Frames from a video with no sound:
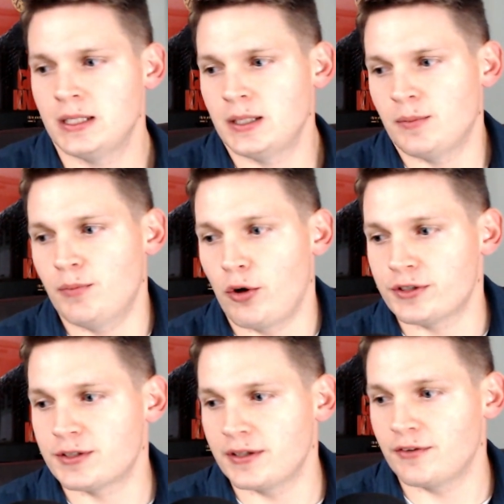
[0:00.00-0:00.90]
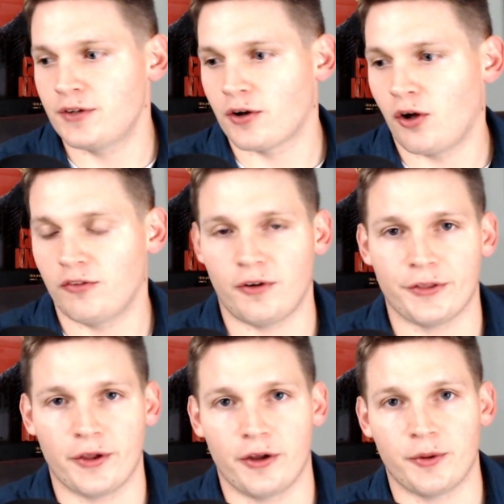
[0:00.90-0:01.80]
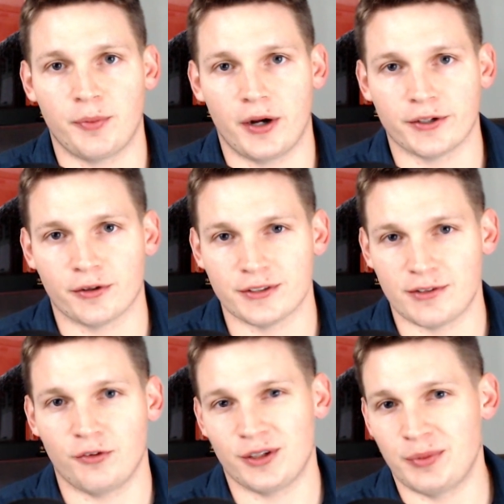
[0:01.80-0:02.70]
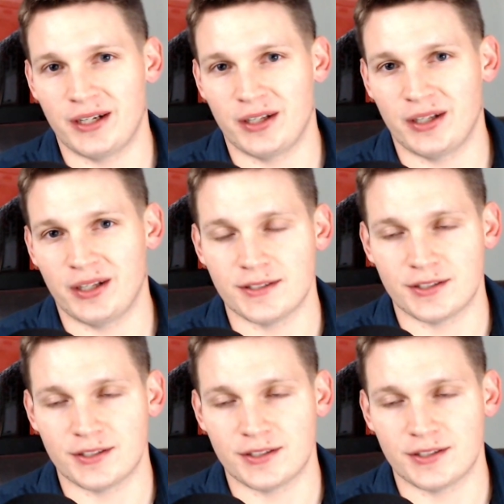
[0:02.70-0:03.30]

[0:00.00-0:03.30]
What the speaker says: most, if not all the other Bond girls have only been in one.